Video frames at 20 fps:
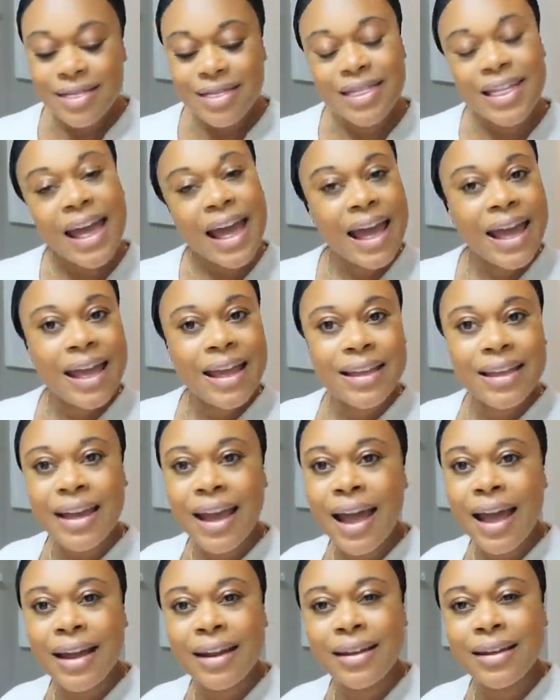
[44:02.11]
that
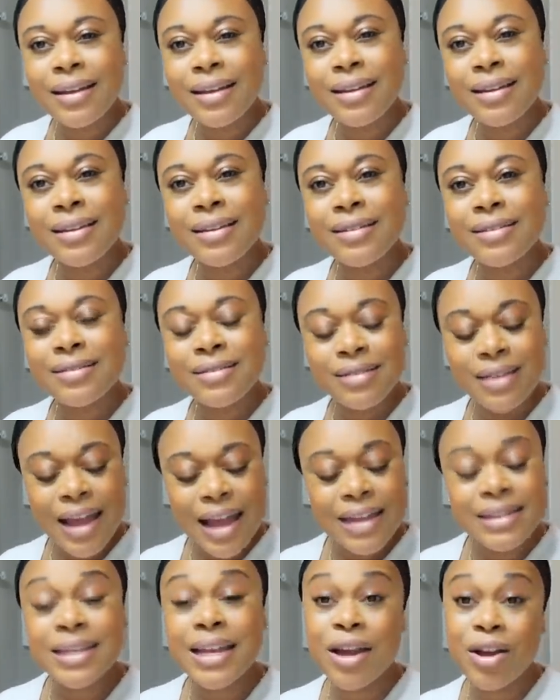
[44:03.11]
kind of
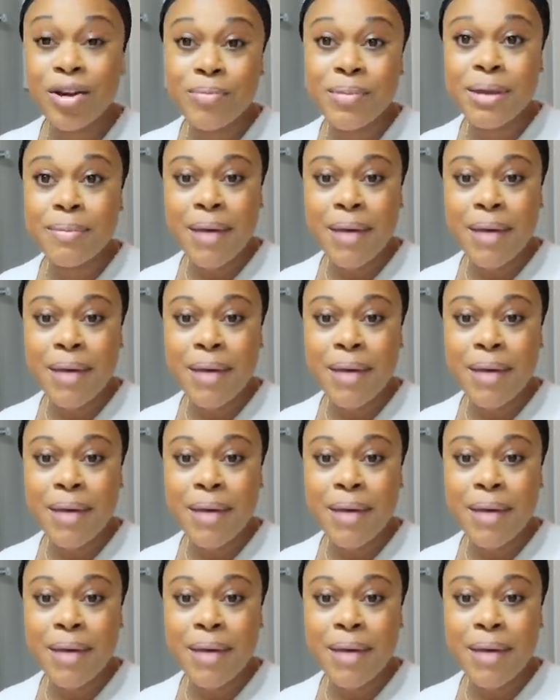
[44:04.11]
has held me